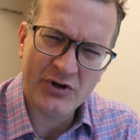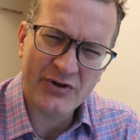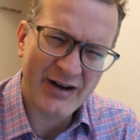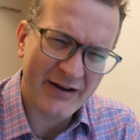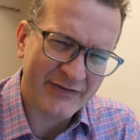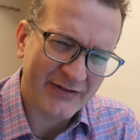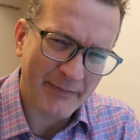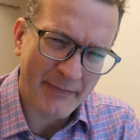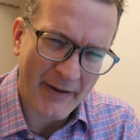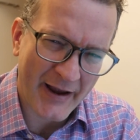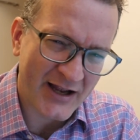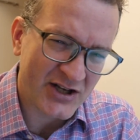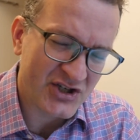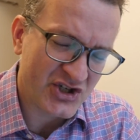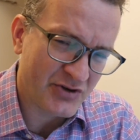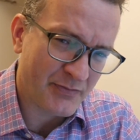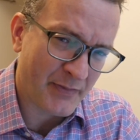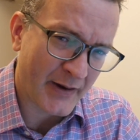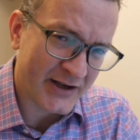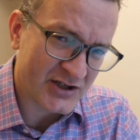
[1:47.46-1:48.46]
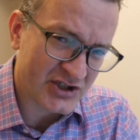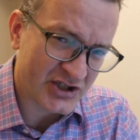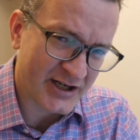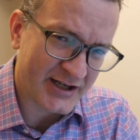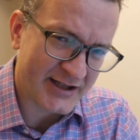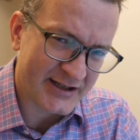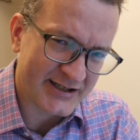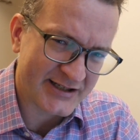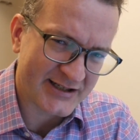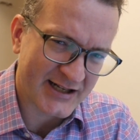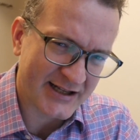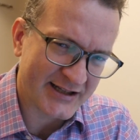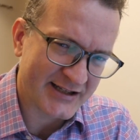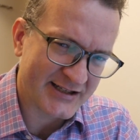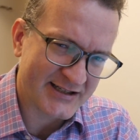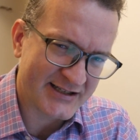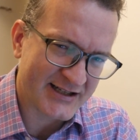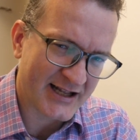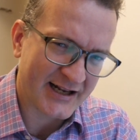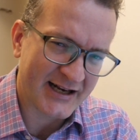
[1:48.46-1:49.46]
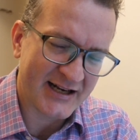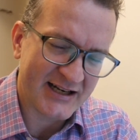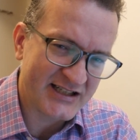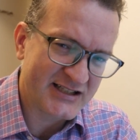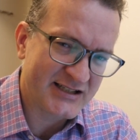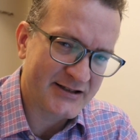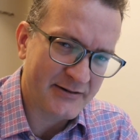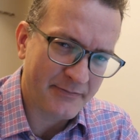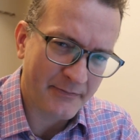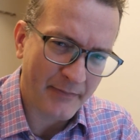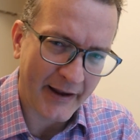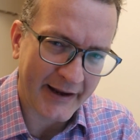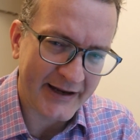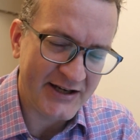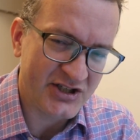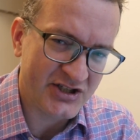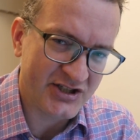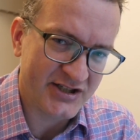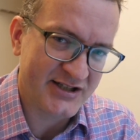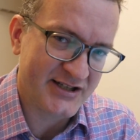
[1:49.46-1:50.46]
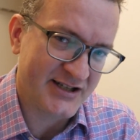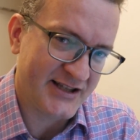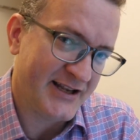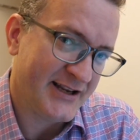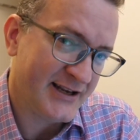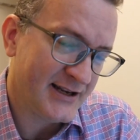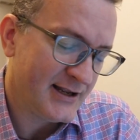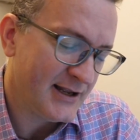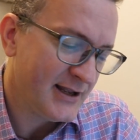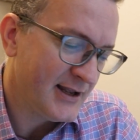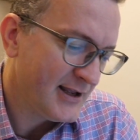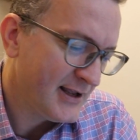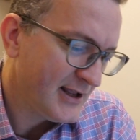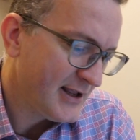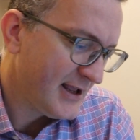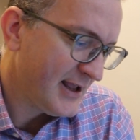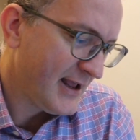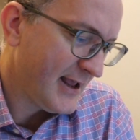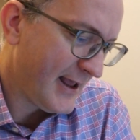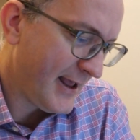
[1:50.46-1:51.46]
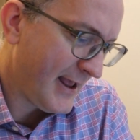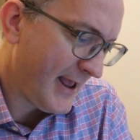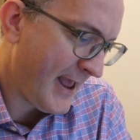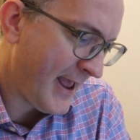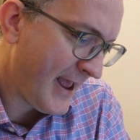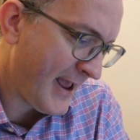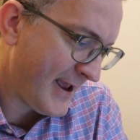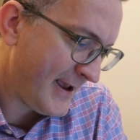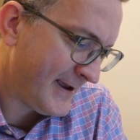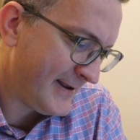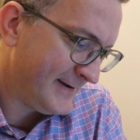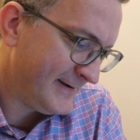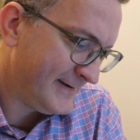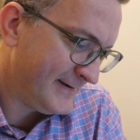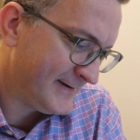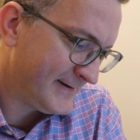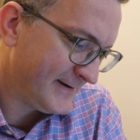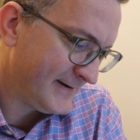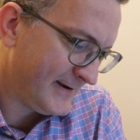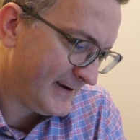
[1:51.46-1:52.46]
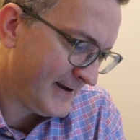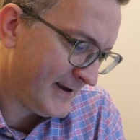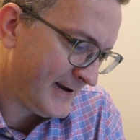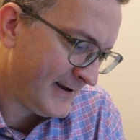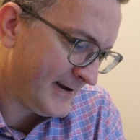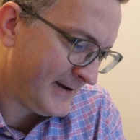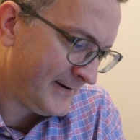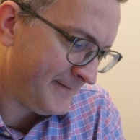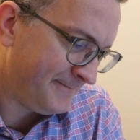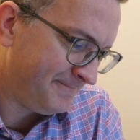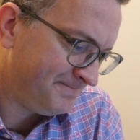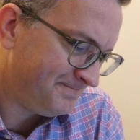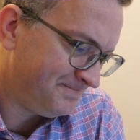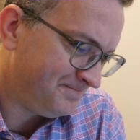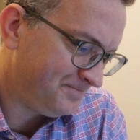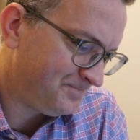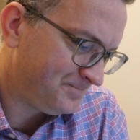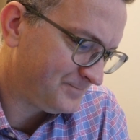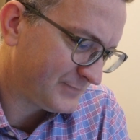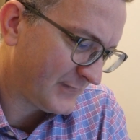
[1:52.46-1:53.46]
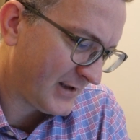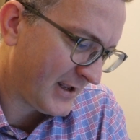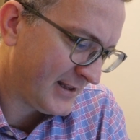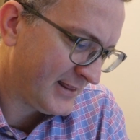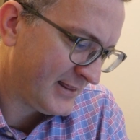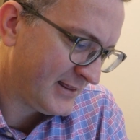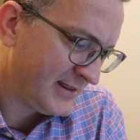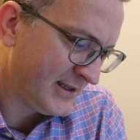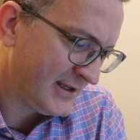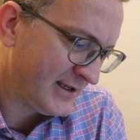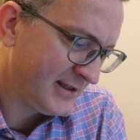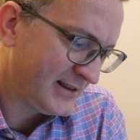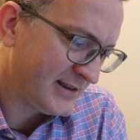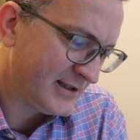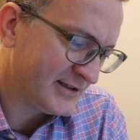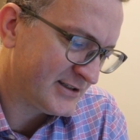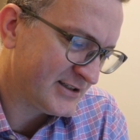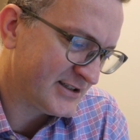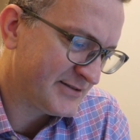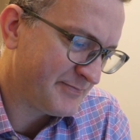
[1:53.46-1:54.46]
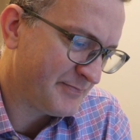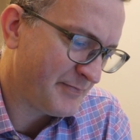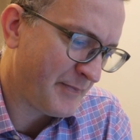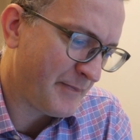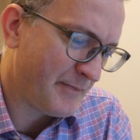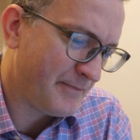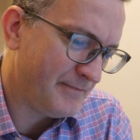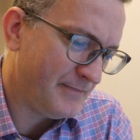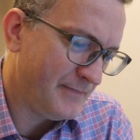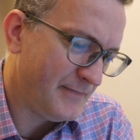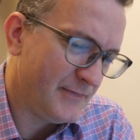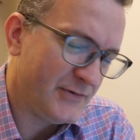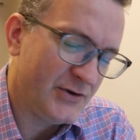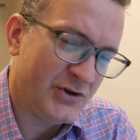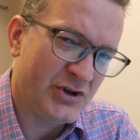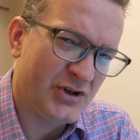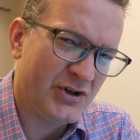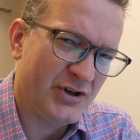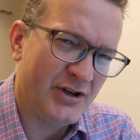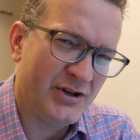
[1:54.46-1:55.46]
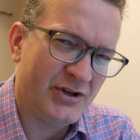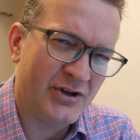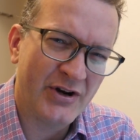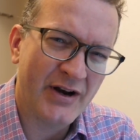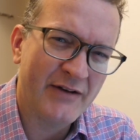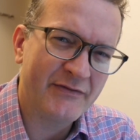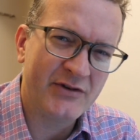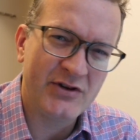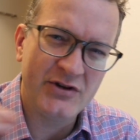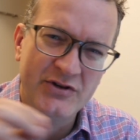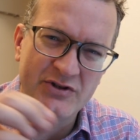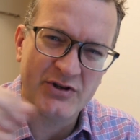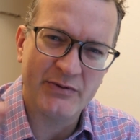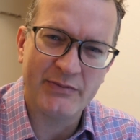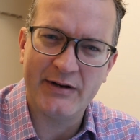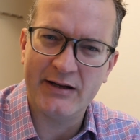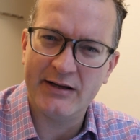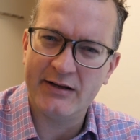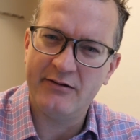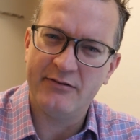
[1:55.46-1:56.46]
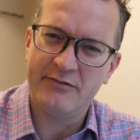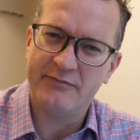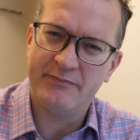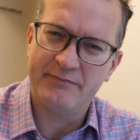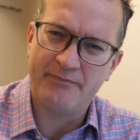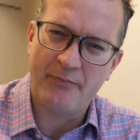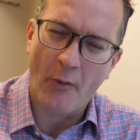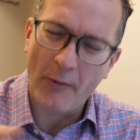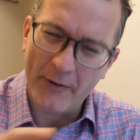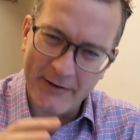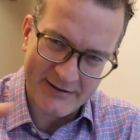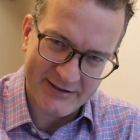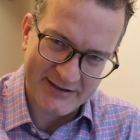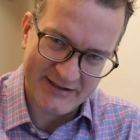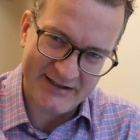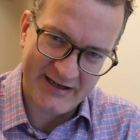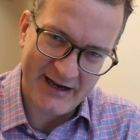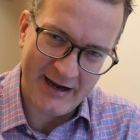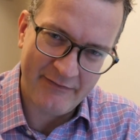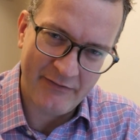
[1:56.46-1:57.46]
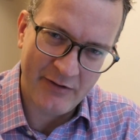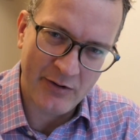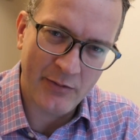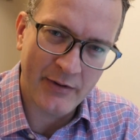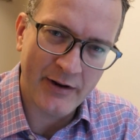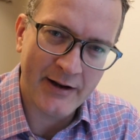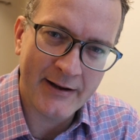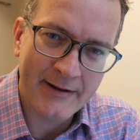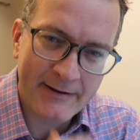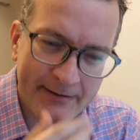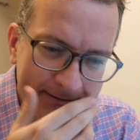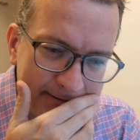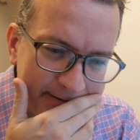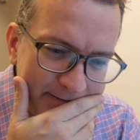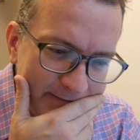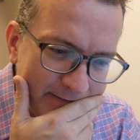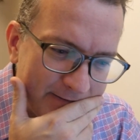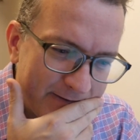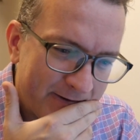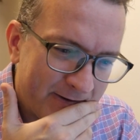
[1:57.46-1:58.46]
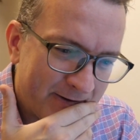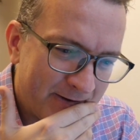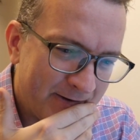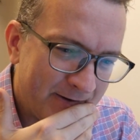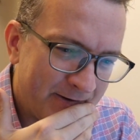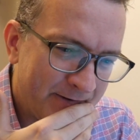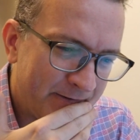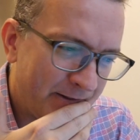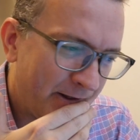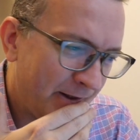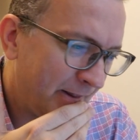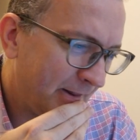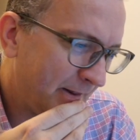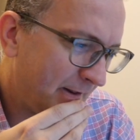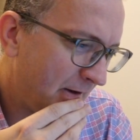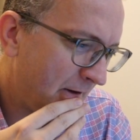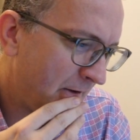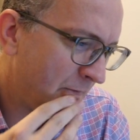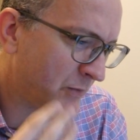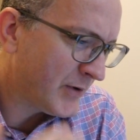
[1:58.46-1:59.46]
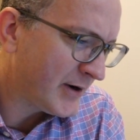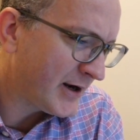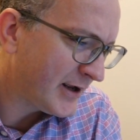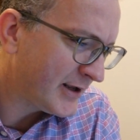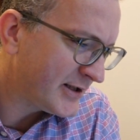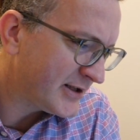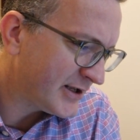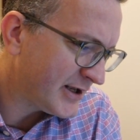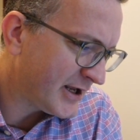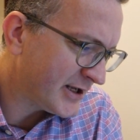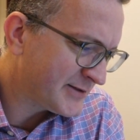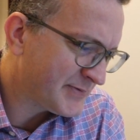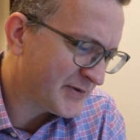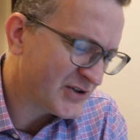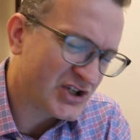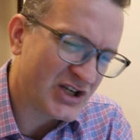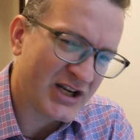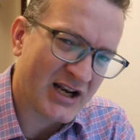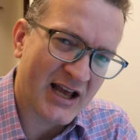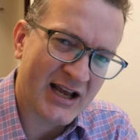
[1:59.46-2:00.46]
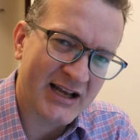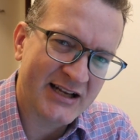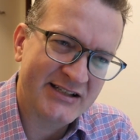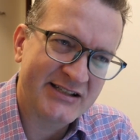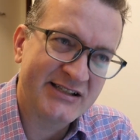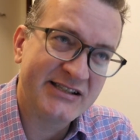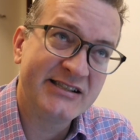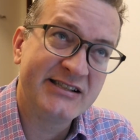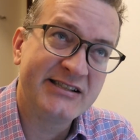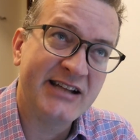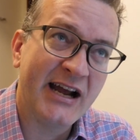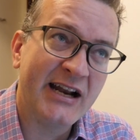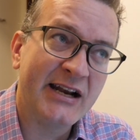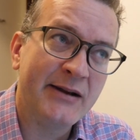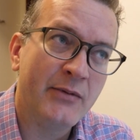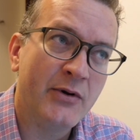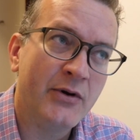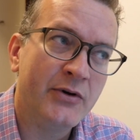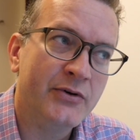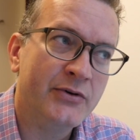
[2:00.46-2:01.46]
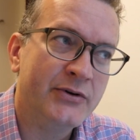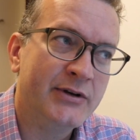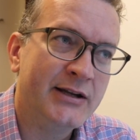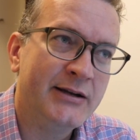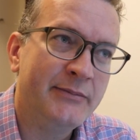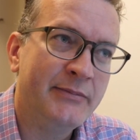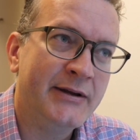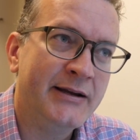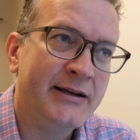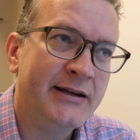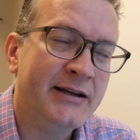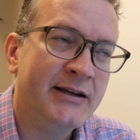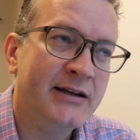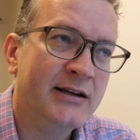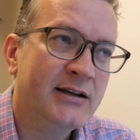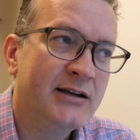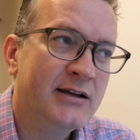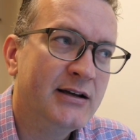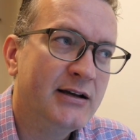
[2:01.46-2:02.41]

have to paginate. There's like this like list pages thing. And I think they're just, you don't have to use so many pointers everywhere. And what I especially like is this DynamoDB